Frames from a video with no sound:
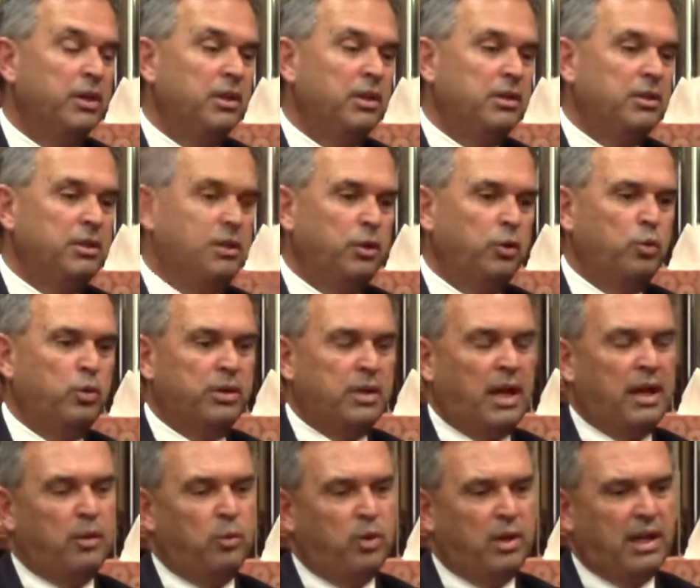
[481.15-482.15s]

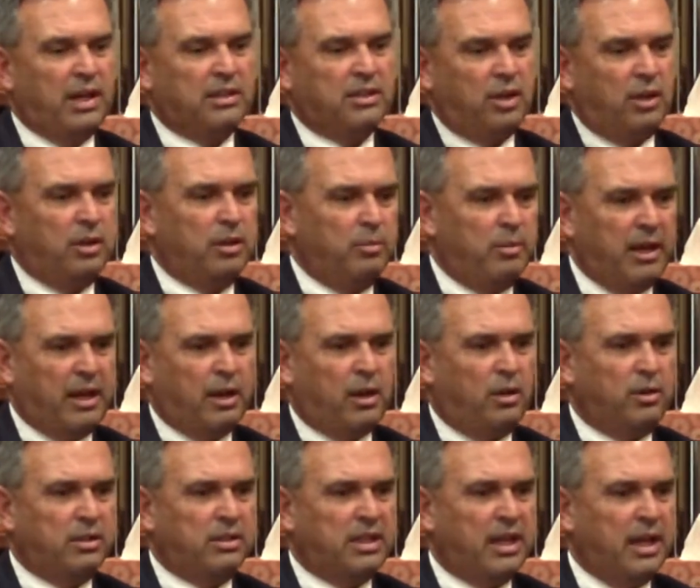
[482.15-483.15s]
what I talk about
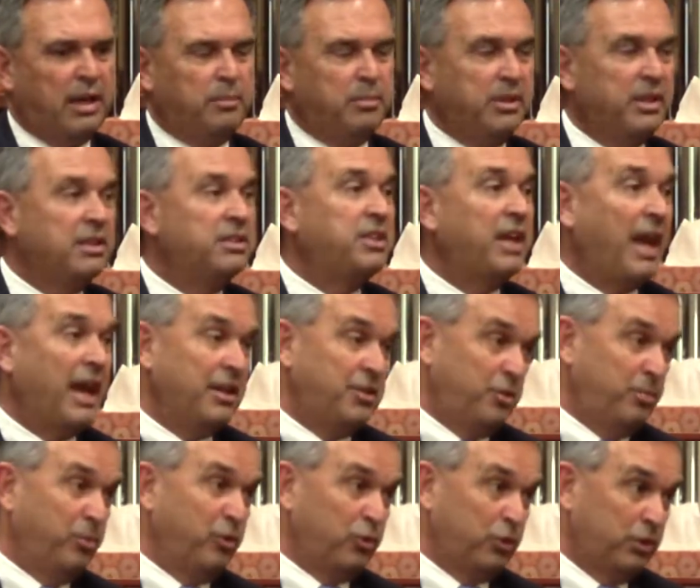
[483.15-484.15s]
all the time, the
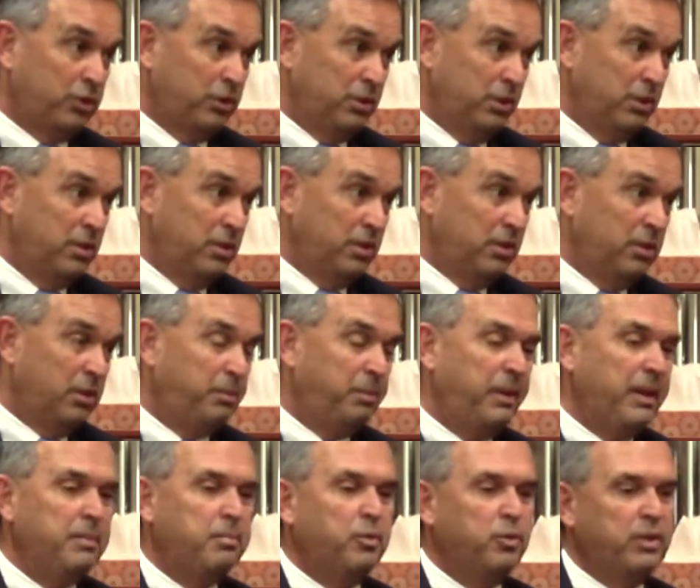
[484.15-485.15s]
intangibles, the
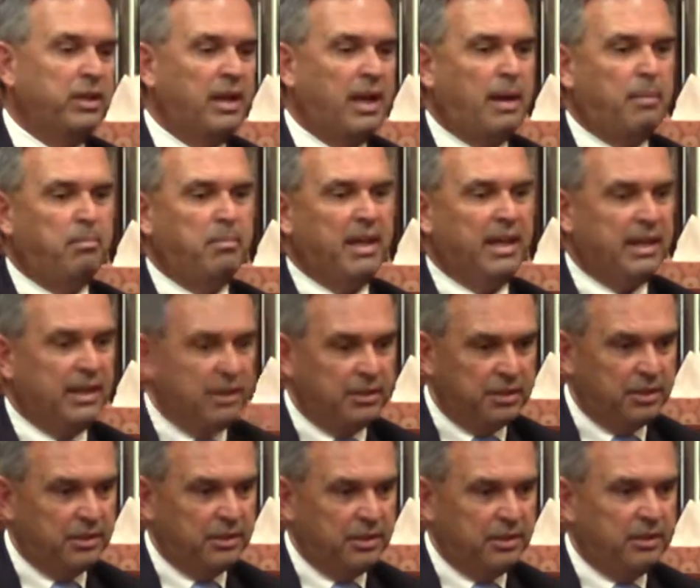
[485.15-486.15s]
people that I meet
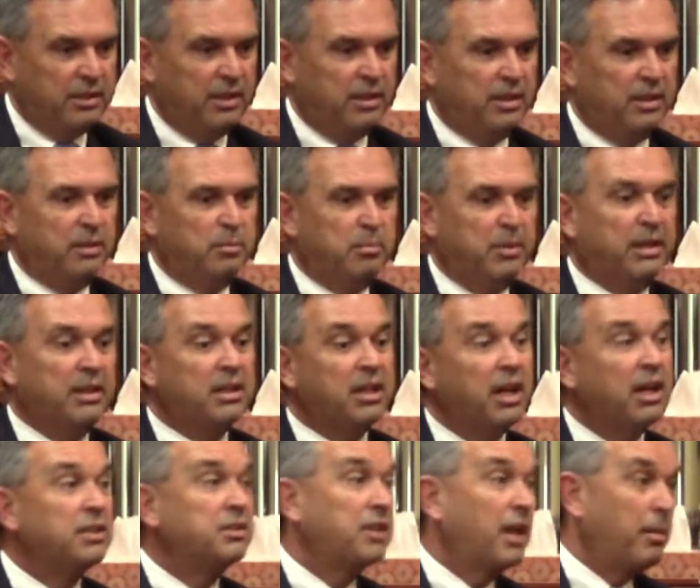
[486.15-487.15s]

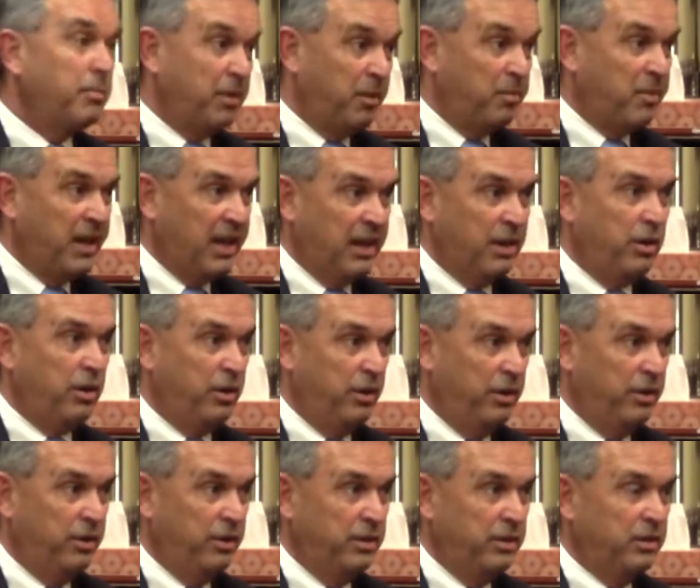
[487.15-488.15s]
because I'm the mayor,
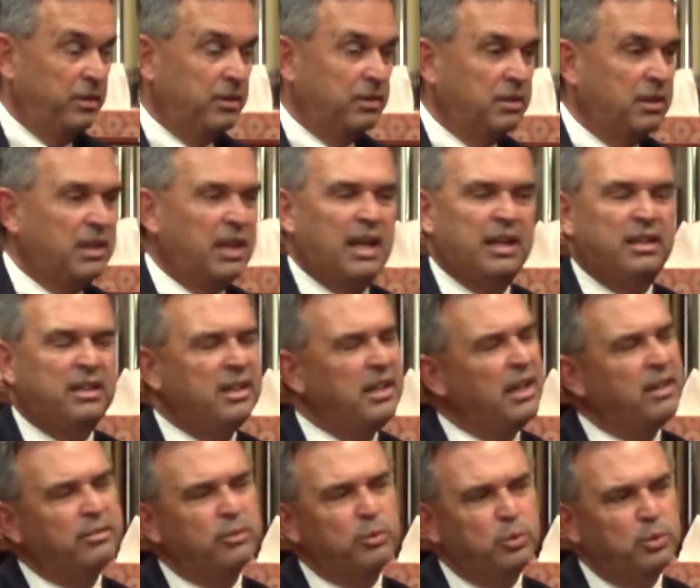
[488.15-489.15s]
that I
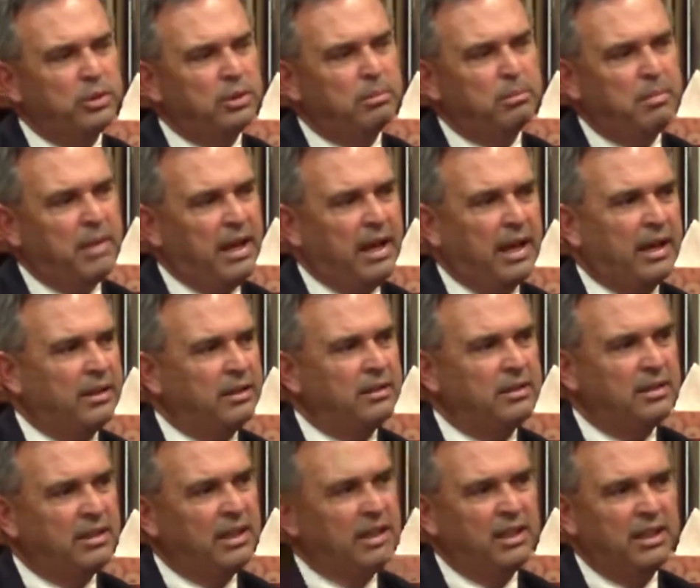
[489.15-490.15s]
never would have met
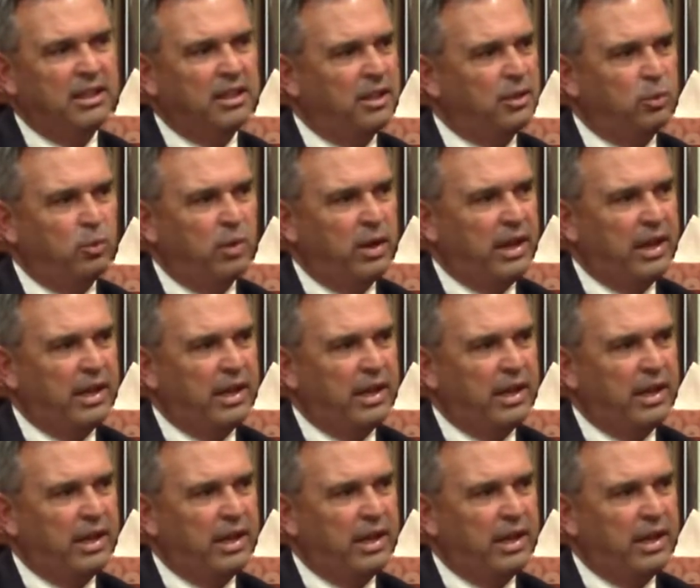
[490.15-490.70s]
any other way.